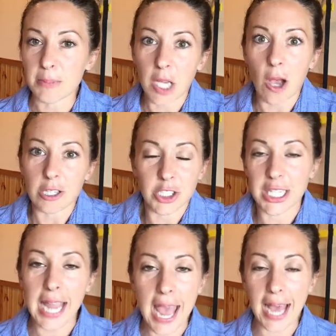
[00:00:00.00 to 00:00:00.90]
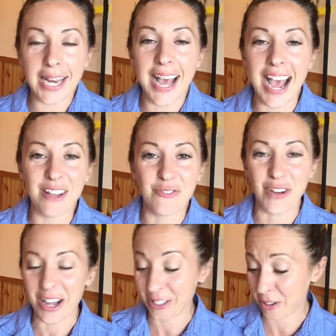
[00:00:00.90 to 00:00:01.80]
talk she had I
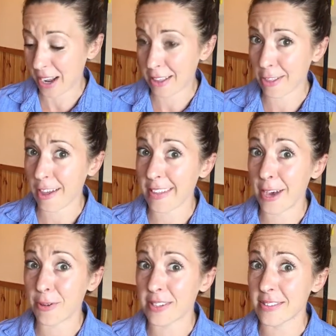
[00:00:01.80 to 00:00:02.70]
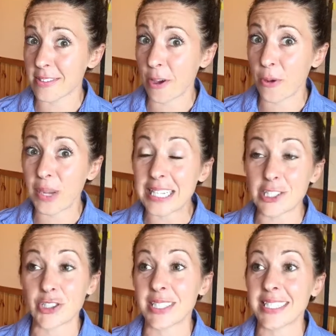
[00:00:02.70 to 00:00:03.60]
followed. I thought that was so
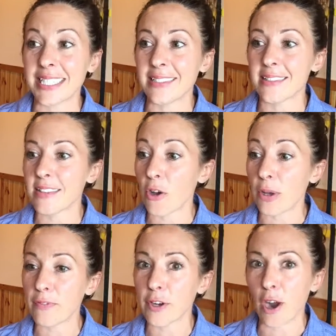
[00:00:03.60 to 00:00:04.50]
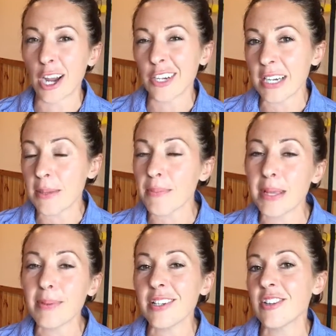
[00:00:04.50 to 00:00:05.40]
interesting. So if you're hungry,
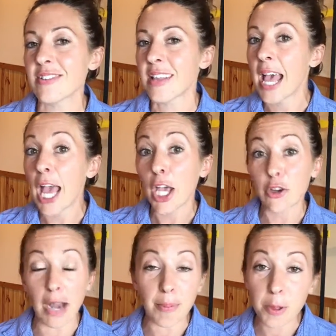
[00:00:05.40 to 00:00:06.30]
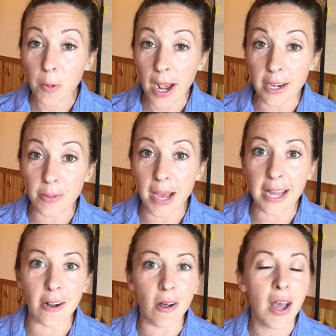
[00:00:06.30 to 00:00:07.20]
maybe just grab your water
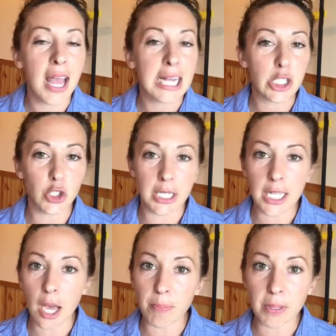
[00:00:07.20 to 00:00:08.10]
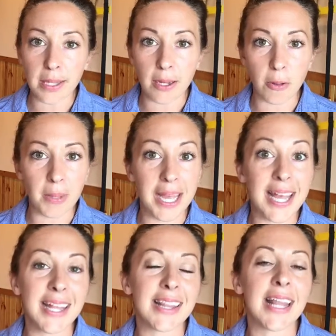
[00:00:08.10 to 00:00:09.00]
bottle, drink up a little bit,
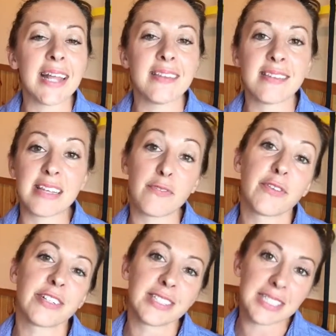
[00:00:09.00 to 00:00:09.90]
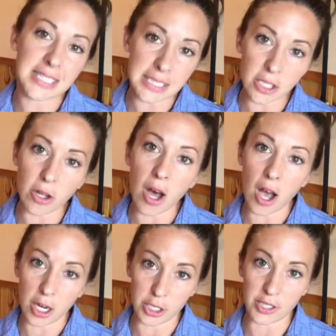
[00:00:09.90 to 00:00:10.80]
and then see if you're still
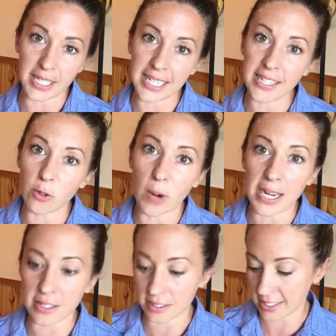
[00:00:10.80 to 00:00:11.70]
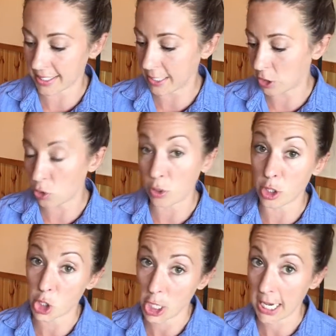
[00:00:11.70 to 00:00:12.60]
hungry and the water doesn't do
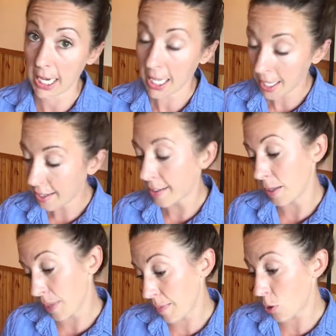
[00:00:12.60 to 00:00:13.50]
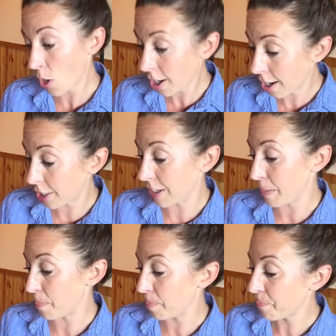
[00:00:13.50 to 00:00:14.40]
the trick. Then maybe you are
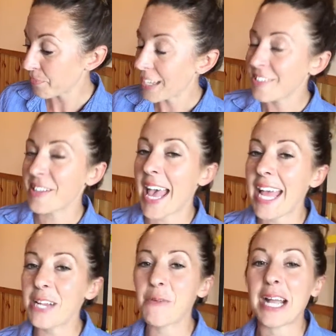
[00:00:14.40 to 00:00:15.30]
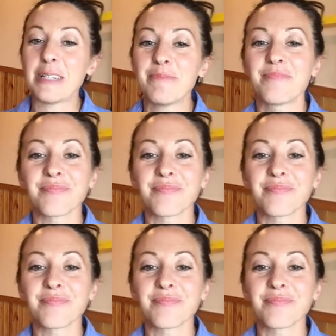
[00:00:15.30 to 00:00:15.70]
hungry. Anyway,